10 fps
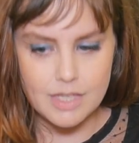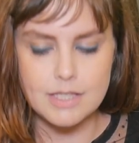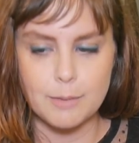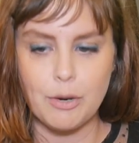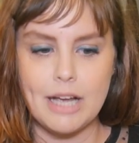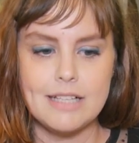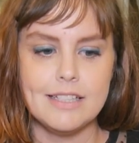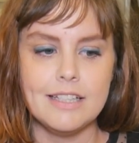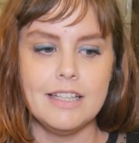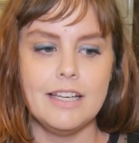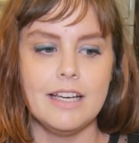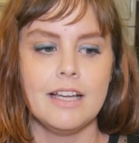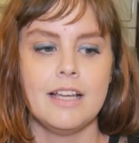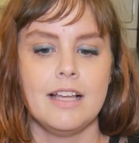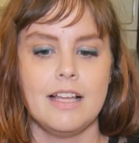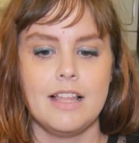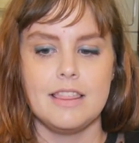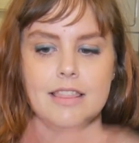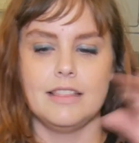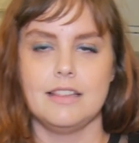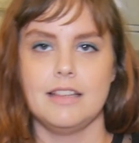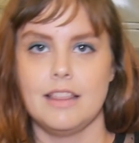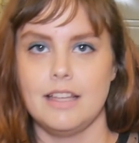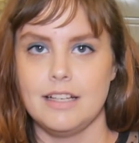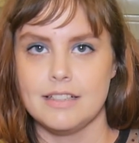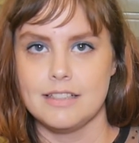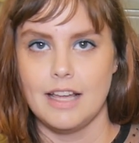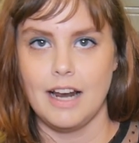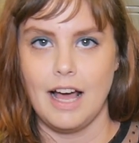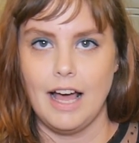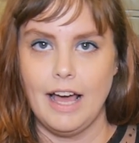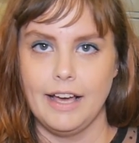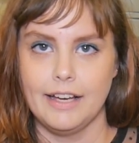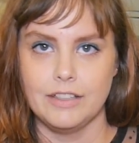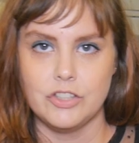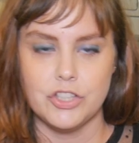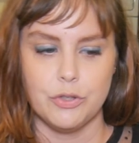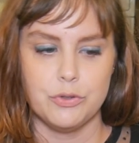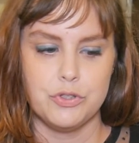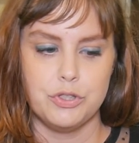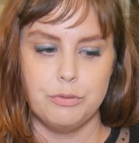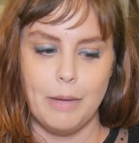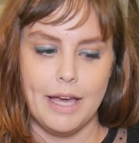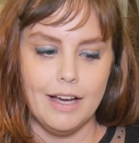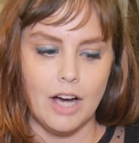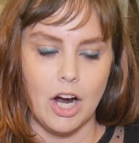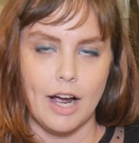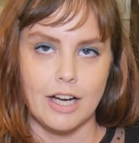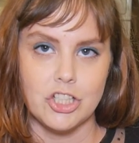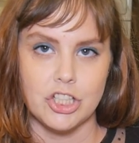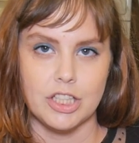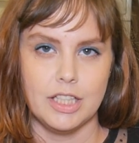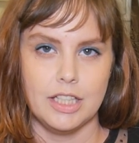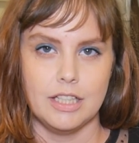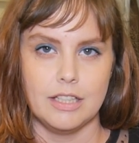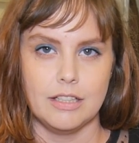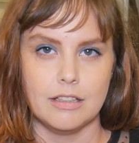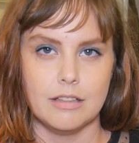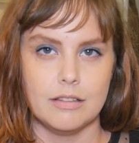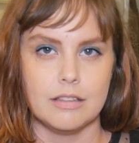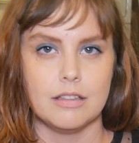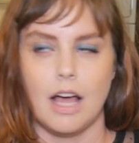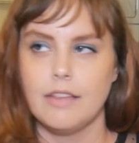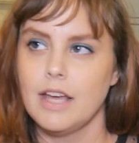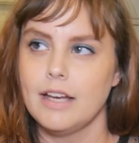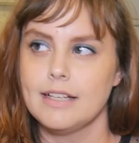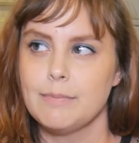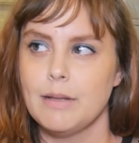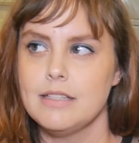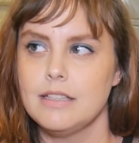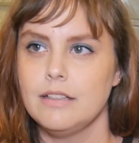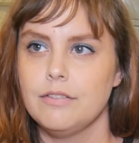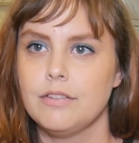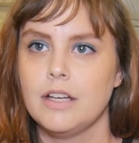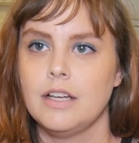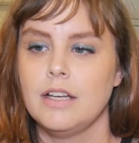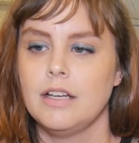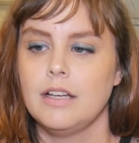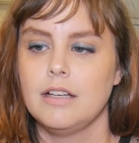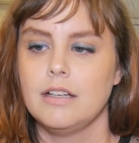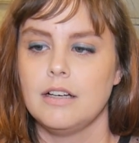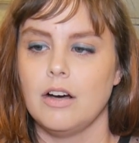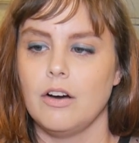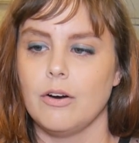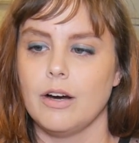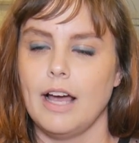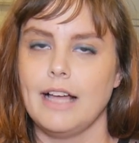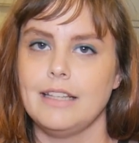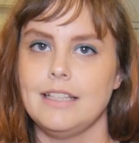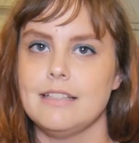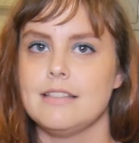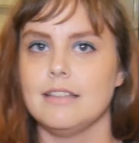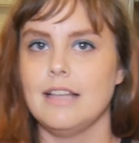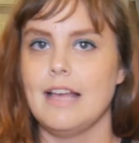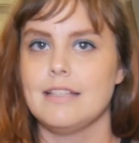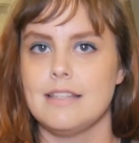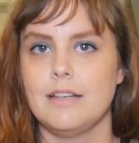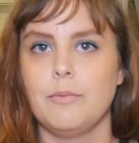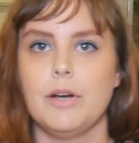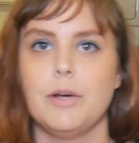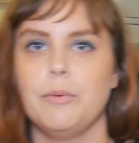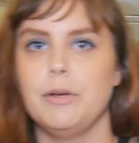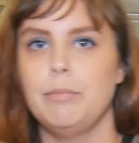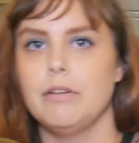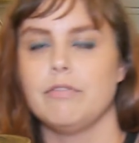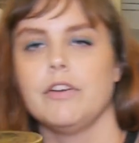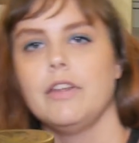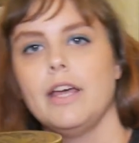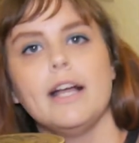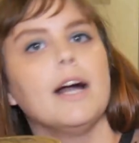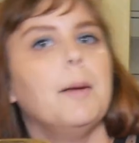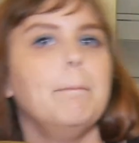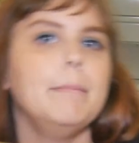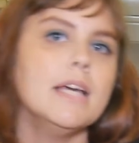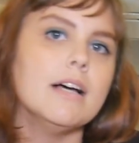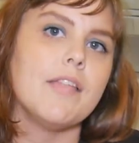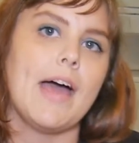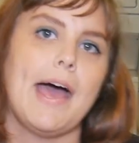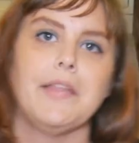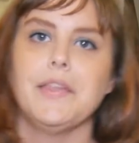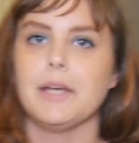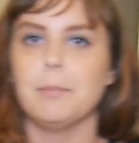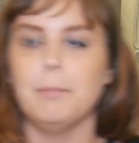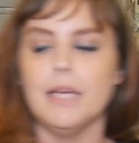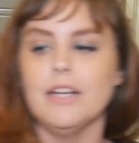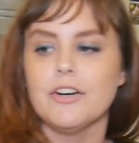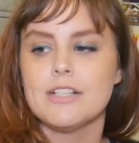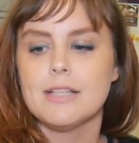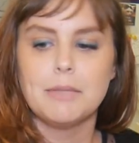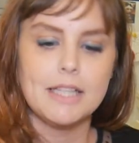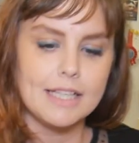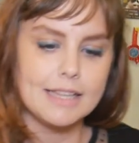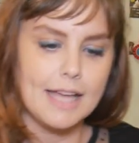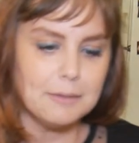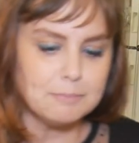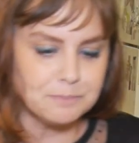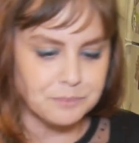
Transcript: Surprisingly, the things that I chose to make are actually not that expensive, or at least less than what it would be for a meal that had meat or something like that.